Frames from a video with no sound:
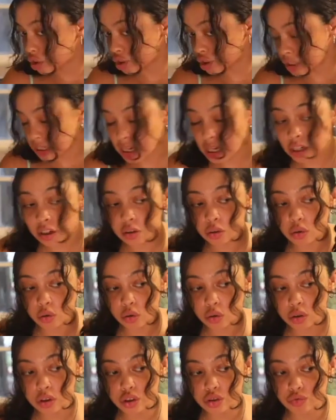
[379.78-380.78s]
is kind of
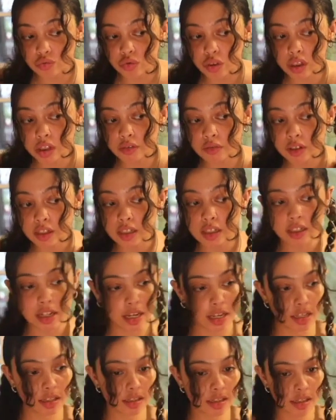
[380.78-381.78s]
cool. It's really, really
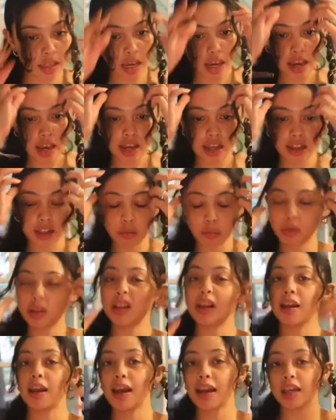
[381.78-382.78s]
nice. And then when
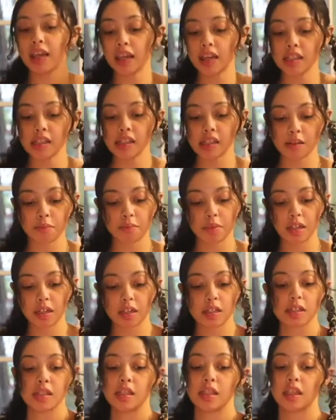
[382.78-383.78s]
the light hits it,
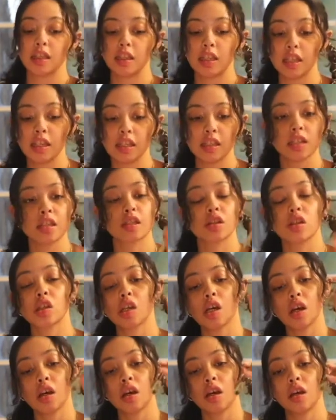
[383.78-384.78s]
because these
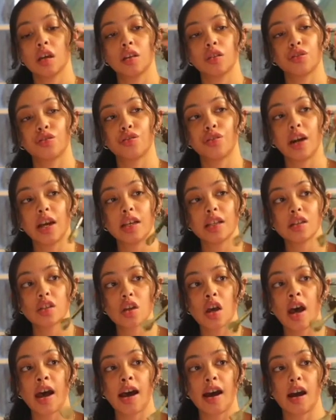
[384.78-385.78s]
threads
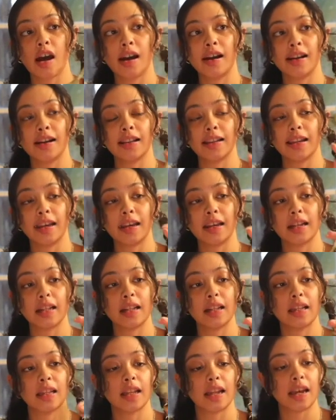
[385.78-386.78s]
are like
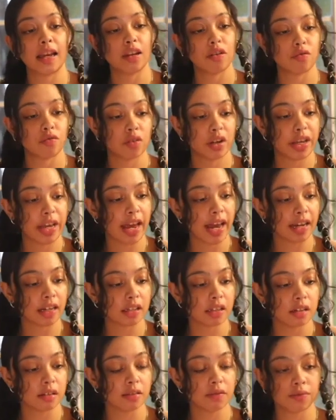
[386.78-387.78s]
light
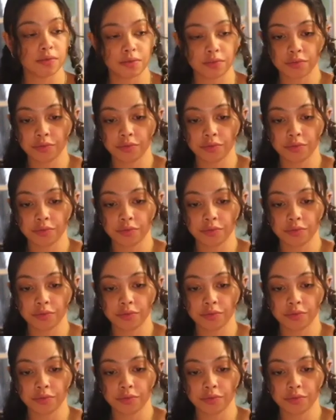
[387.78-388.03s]
reactive,